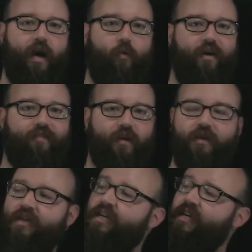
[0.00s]
However,
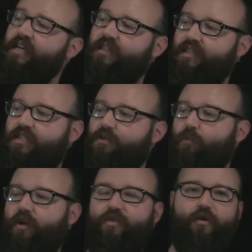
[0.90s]
this is
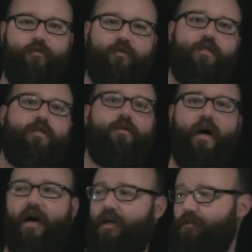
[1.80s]
one of those
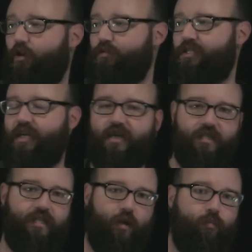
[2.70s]
loads
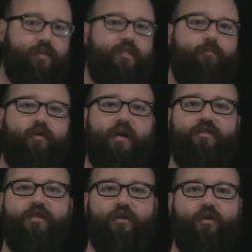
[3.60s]
that's dealt with somewhere
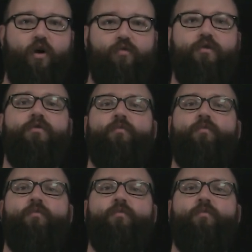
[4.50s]
else in the code.